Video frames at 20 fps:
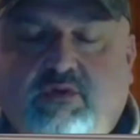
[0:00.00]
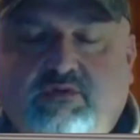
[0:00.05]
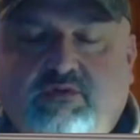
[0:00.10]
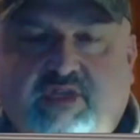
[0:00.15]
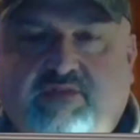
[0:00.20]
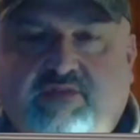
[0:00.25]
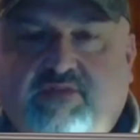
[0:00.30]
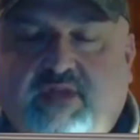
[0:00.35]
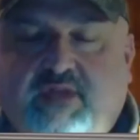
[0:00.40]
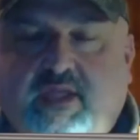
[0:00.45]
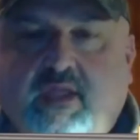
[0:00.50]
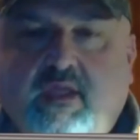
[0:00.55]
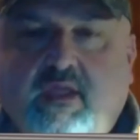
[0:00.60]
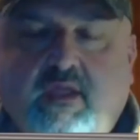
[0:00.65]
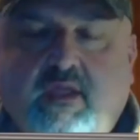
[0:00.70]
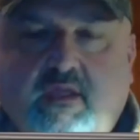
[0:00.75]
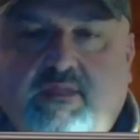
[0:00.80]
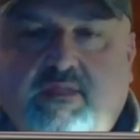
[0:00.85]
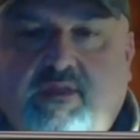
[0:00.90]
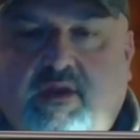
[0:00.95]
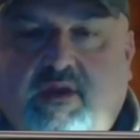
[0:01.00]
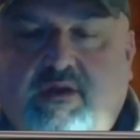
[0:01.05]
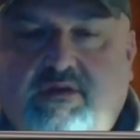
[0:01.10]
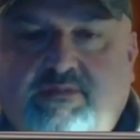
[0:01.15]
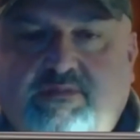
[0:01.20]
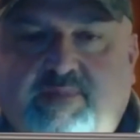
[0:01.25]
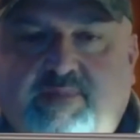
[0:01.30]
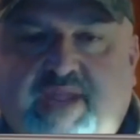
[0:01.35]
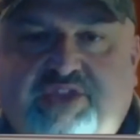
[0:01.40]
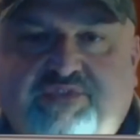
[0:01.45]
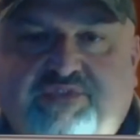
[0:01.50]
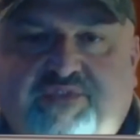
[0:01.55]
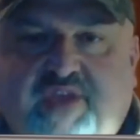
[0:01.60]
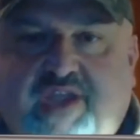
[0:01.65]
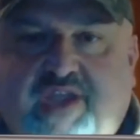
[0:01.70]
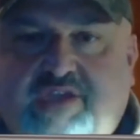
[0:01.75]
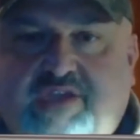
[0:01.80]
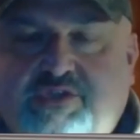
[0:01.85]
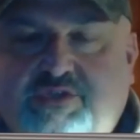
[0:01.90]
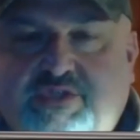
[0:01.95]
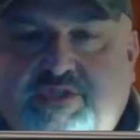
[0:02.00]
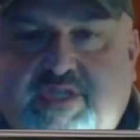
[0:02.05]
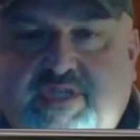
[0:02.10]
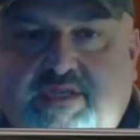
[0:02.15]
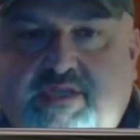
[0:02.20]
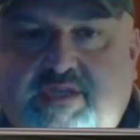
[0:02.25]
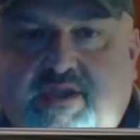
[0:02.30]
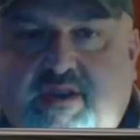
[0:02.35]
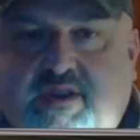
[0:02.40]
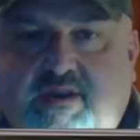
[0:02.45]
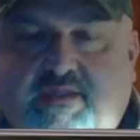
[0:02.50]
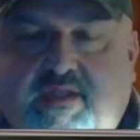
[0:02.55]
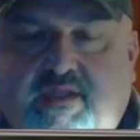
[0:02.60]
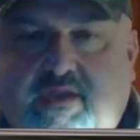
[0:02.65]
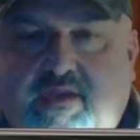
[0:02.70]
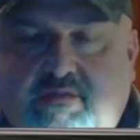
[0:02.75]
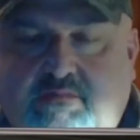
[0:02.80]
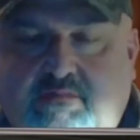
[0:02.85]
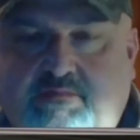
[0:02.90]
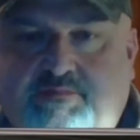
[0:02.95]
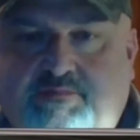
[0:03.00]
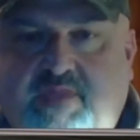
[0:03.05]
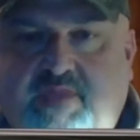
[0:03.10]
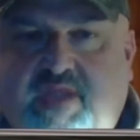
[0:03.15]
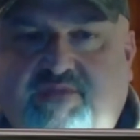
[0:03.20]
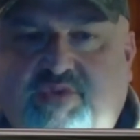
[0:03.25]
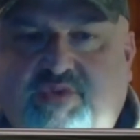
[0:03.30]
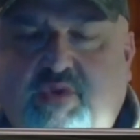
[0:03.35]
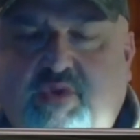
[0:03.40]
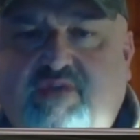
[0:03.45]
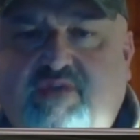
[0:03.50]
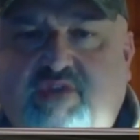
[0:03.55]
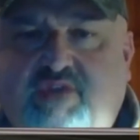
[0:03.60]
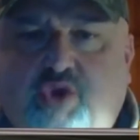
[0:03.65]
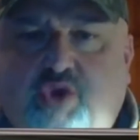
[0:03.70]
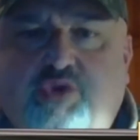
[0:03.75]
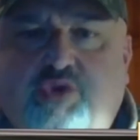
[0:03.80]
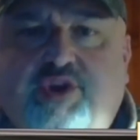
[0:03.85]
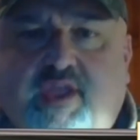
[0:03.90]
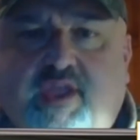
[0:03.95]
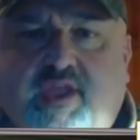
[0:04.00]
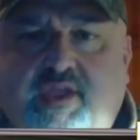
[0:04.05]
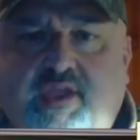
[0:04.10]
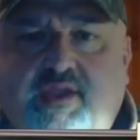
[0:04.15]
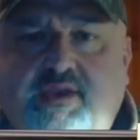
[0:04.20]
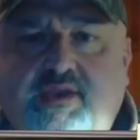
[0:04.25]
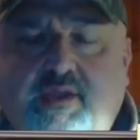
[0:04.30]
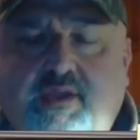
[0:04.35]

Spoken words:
definitely. There's manufacturers out there that if you have an older gun,